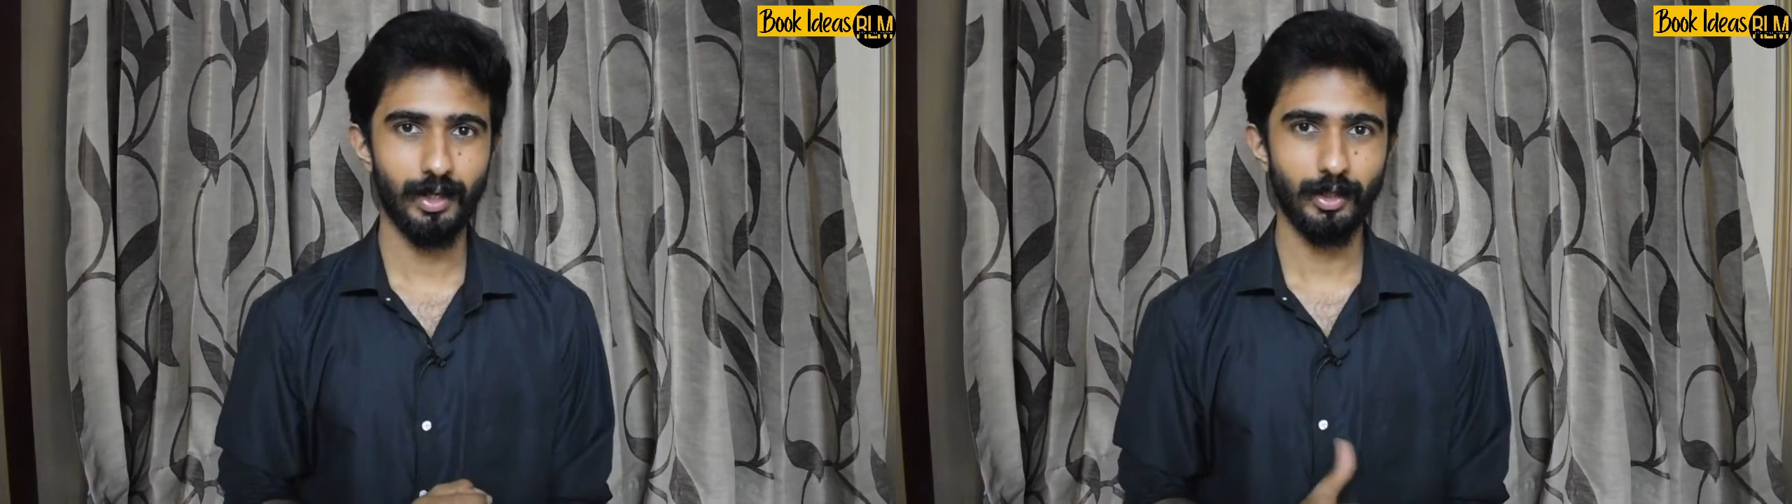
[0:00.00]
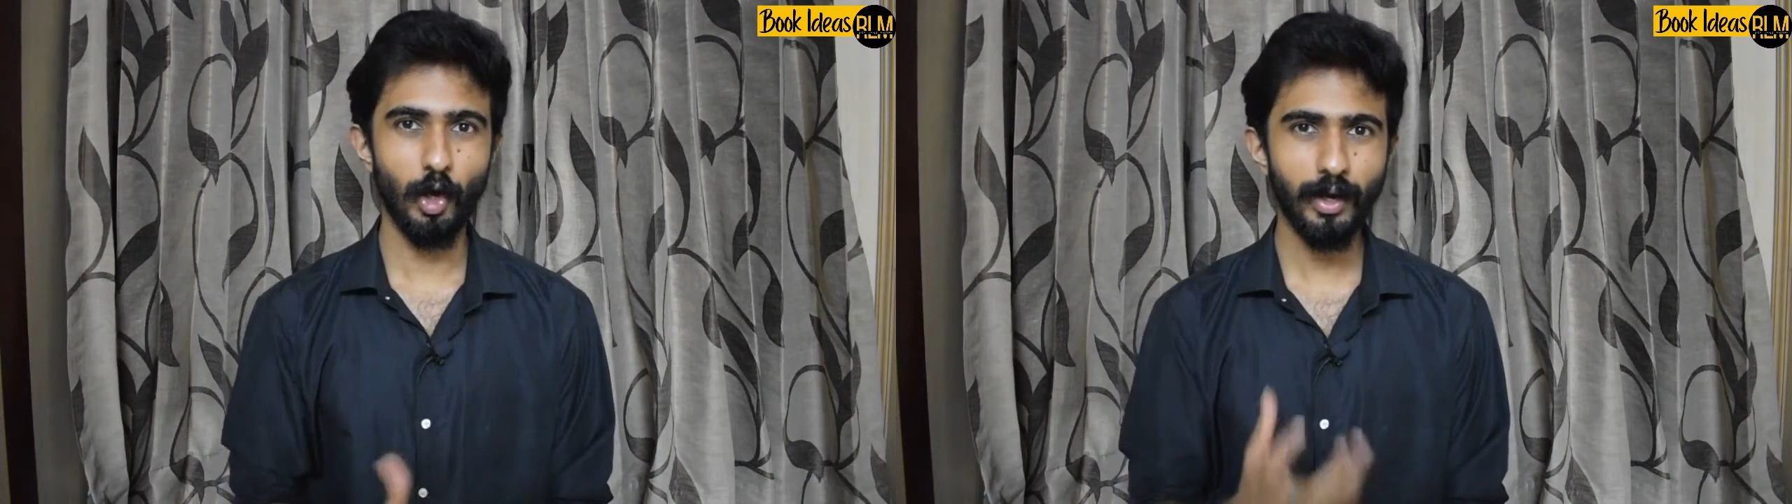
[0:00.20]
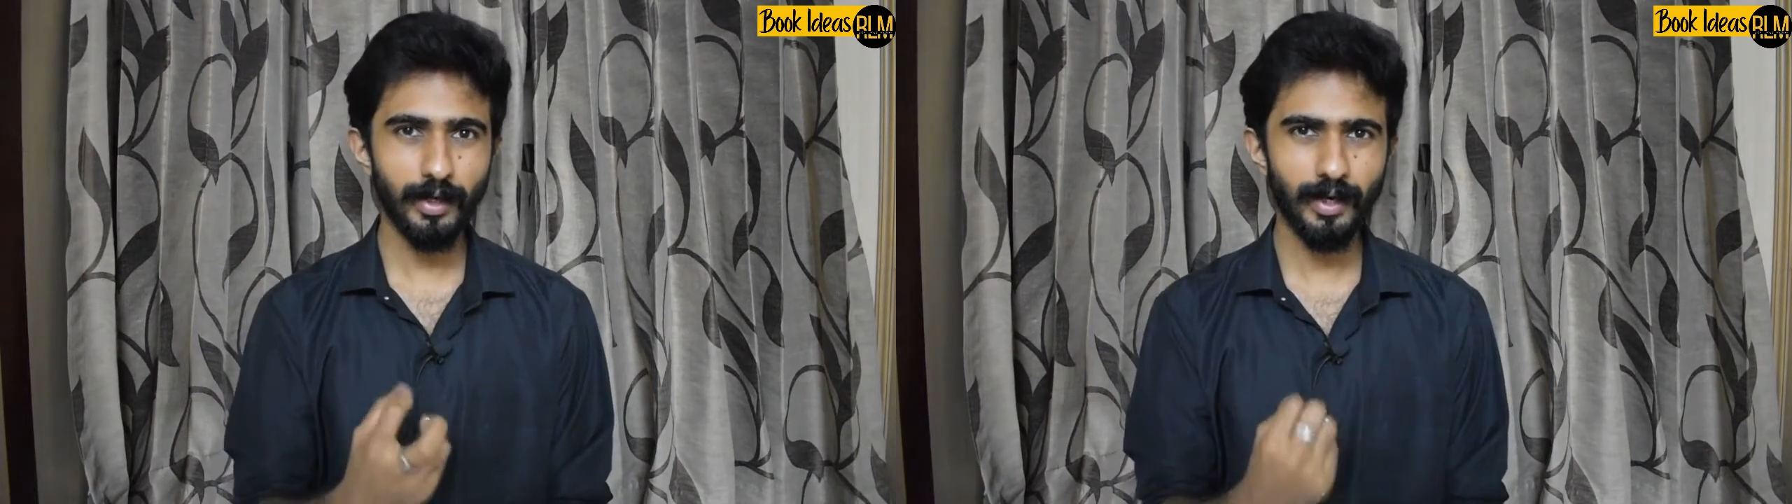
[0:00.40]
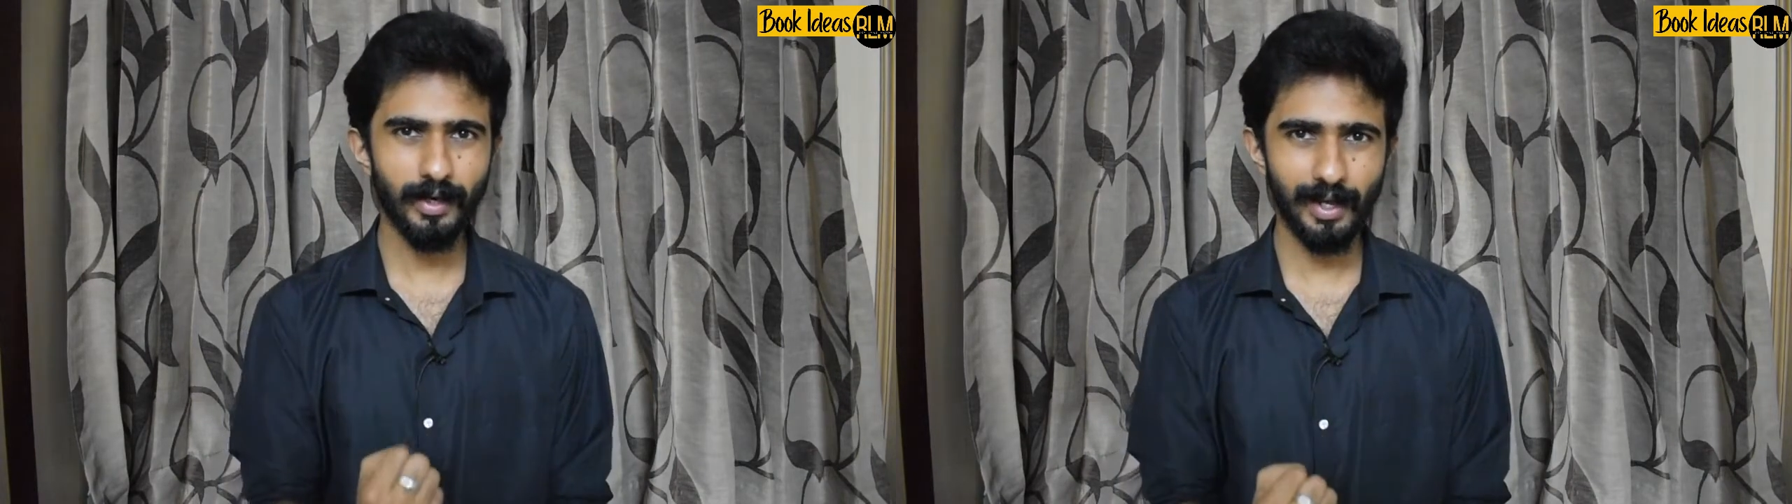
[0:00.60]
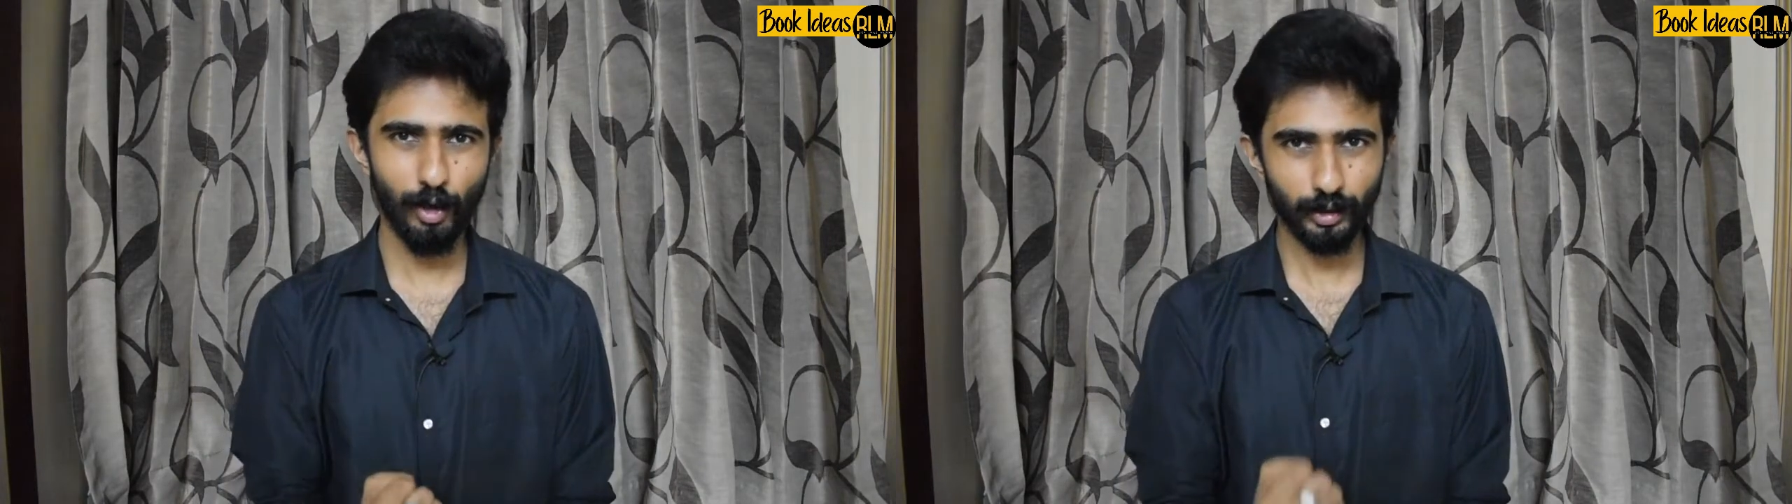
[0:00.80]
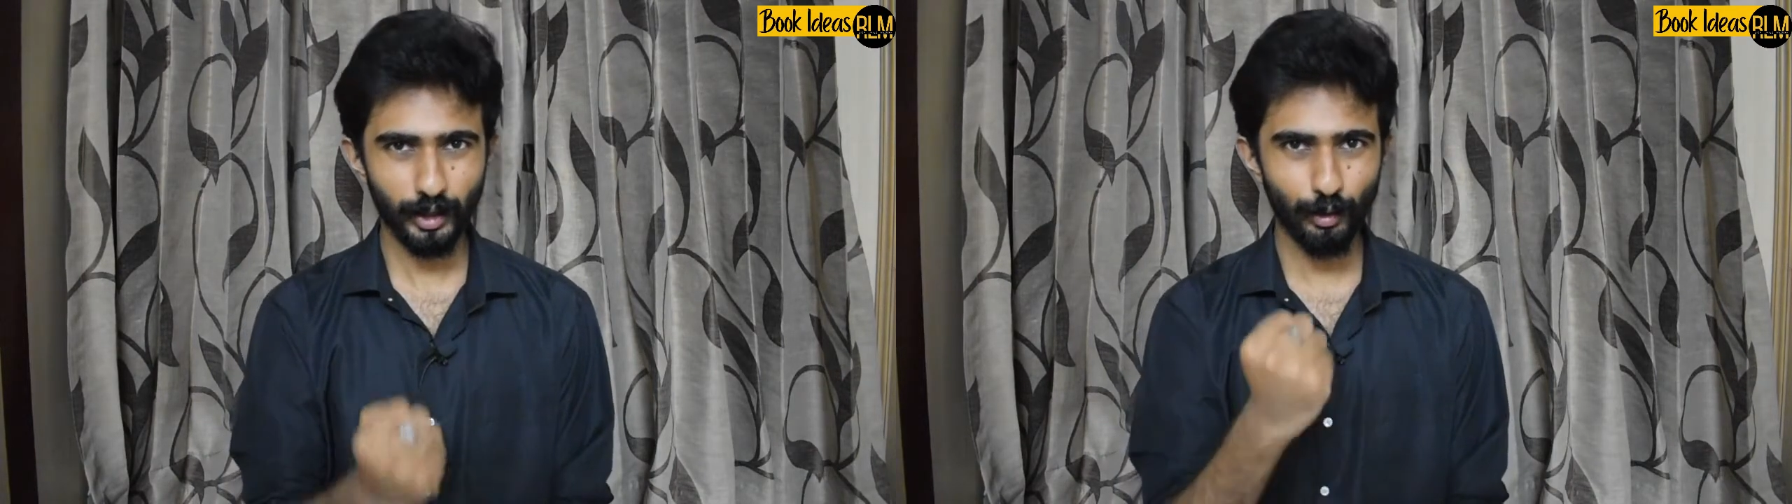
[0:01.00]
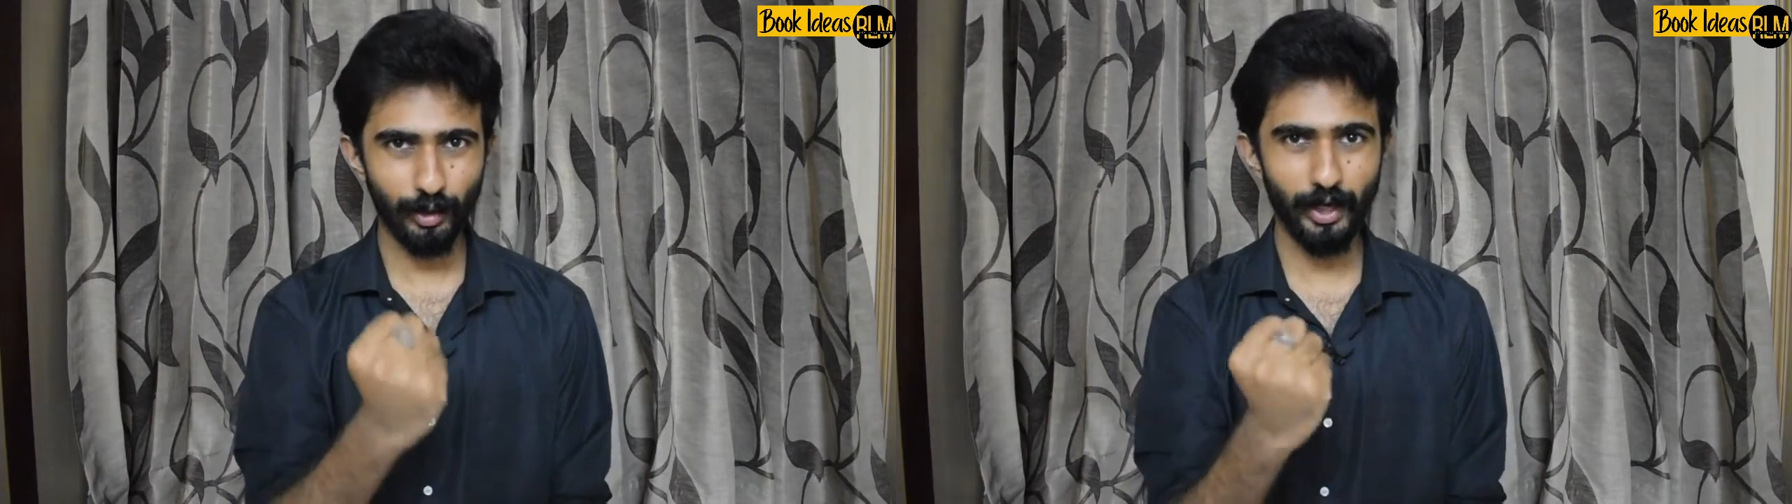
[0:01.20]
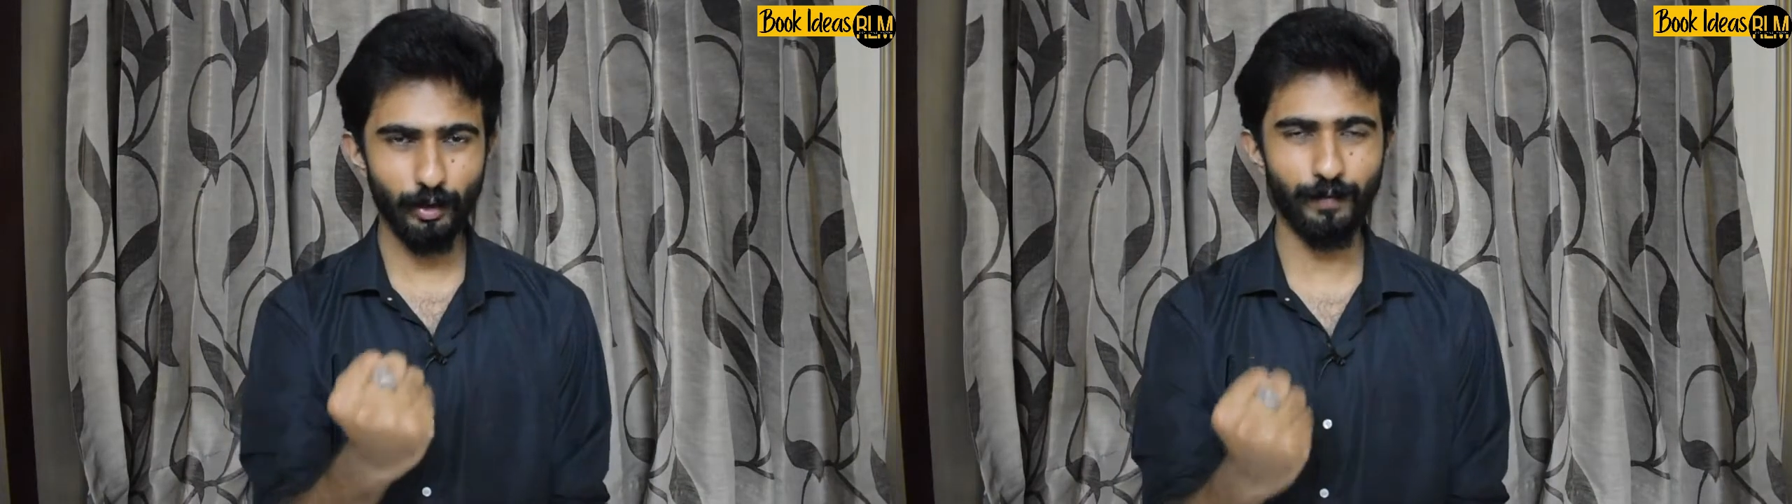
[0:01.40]
Your inner dialogue that you
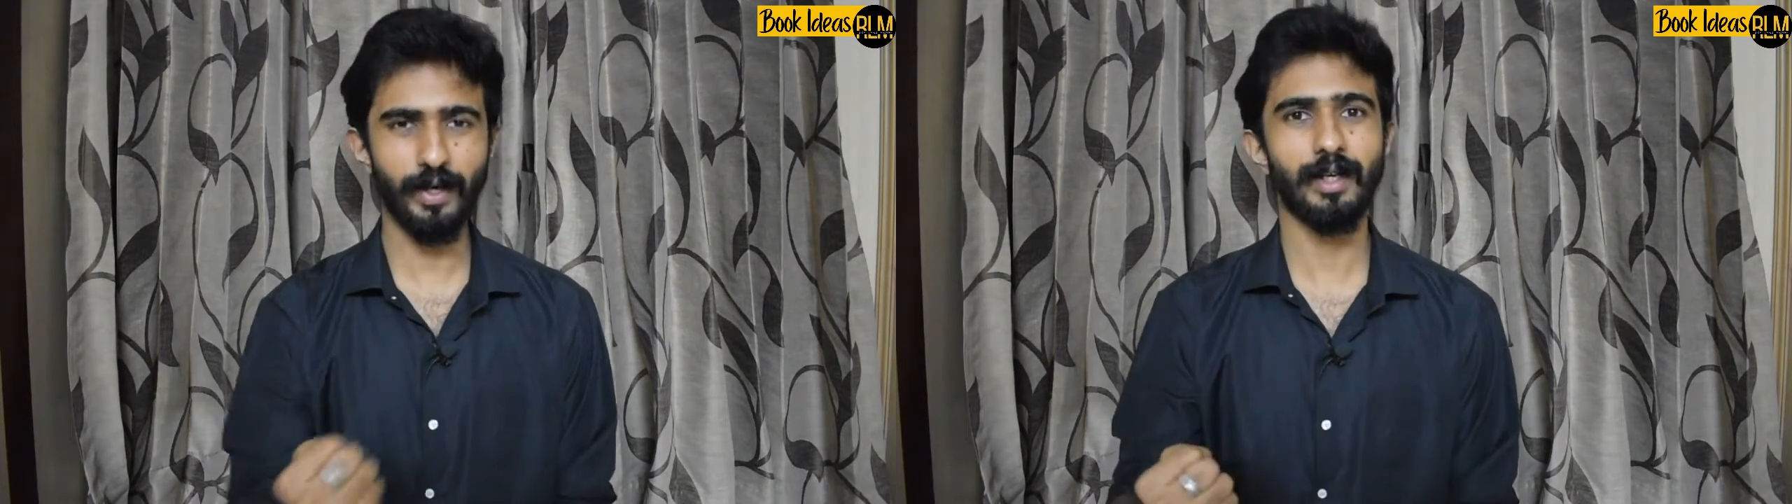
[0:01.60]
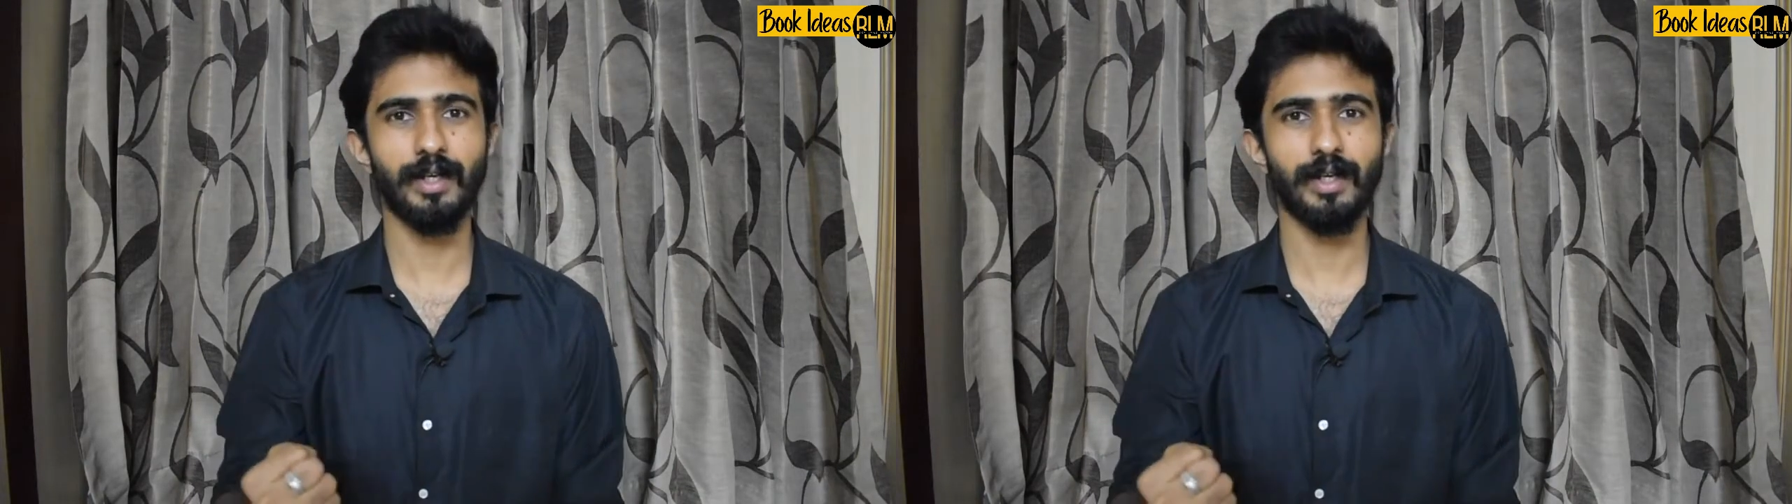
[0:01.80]
try to fight,